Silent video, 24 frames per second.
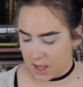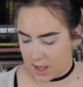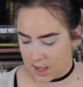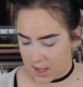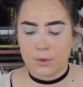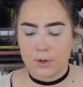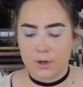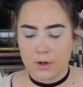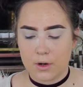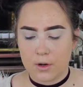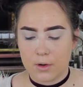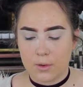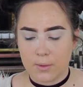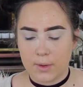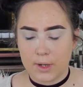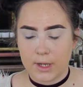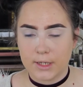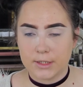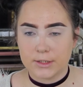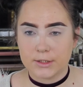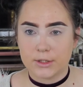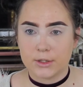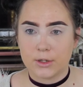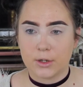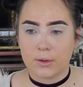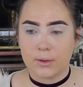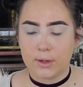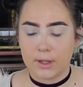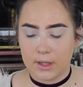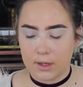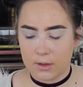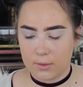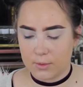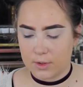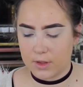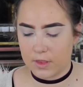We're going to go
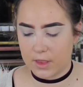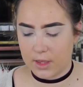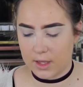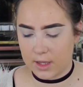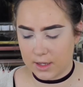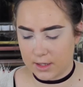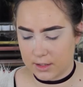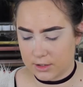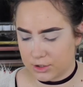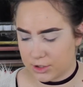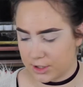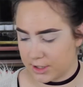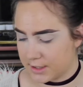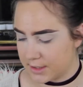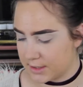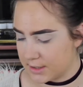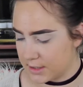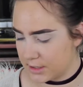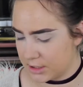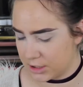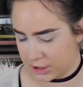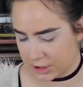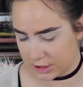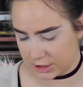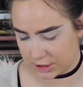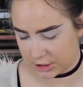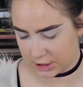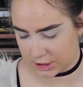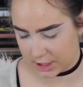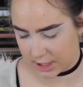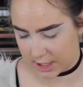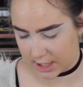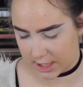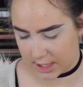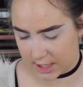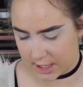in with a transition
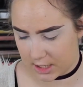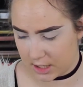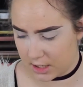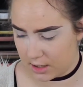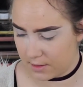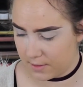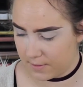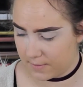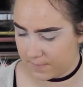shade.